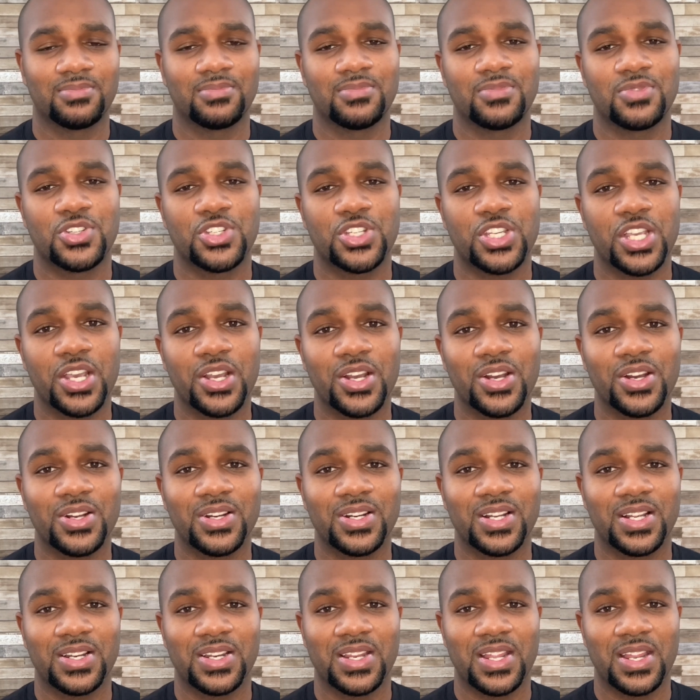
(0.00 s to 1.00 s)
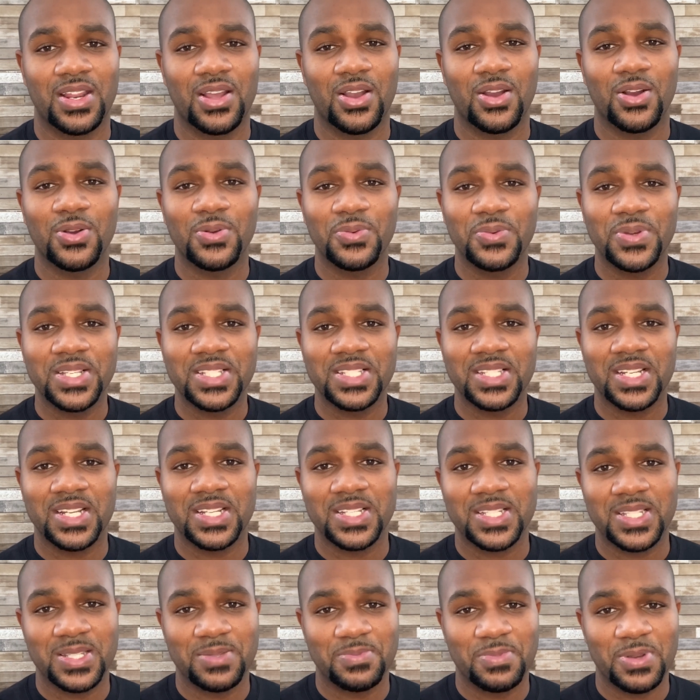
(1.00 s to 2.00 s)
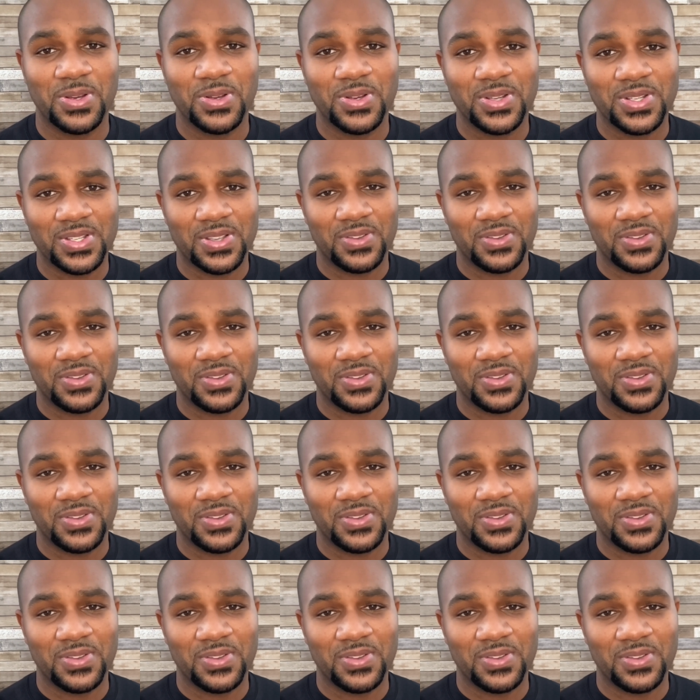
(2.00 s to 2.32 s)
shared her recent experience.